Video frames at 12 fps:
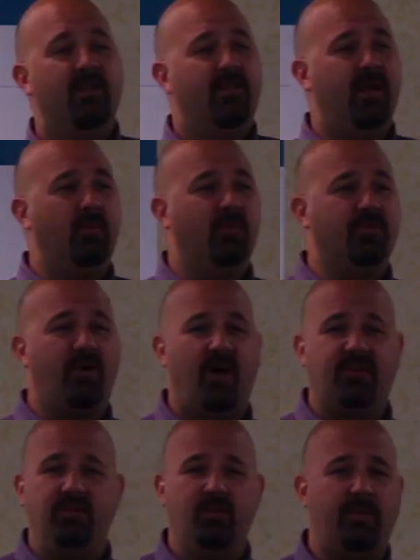They will
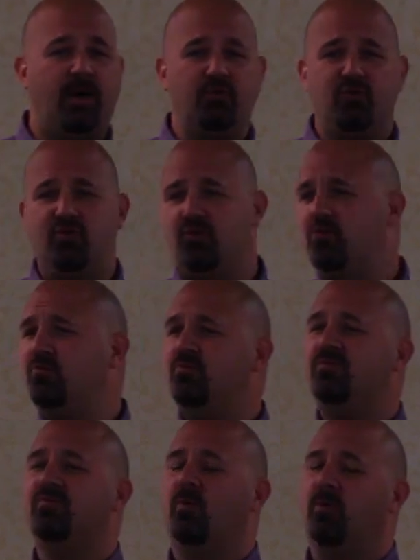talk to you about
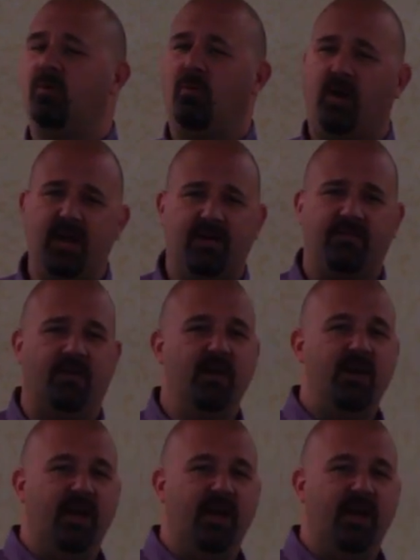shoes or whatever.